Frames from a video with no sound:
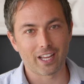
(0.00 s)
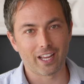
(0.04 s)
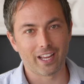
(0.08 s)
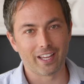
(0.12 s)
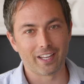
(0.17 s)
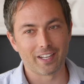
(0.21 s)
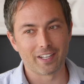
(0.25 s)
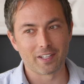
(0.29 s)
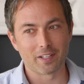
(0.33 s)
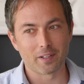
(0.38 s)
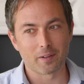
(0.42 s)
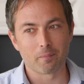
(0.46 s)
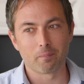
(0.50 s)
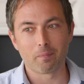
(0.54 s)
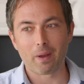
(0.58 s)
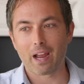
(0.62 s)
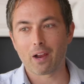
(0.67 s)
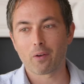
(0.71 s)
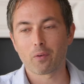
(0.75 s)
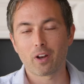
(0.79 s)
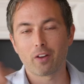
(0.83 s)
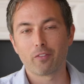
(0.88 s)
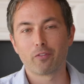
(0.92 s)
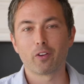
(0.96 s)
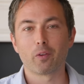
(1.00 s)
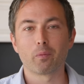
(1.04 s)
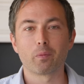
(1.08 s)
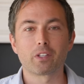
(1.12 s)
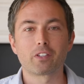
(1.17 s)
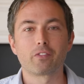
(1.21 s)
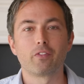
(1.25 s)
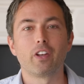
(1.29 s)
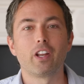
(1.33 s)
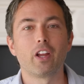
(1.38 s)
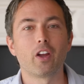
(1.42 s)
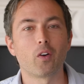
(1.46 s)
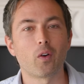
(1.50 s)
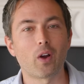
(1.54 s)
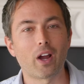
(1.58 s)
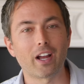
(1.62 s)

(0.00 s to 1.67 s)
And back when I filmed this video,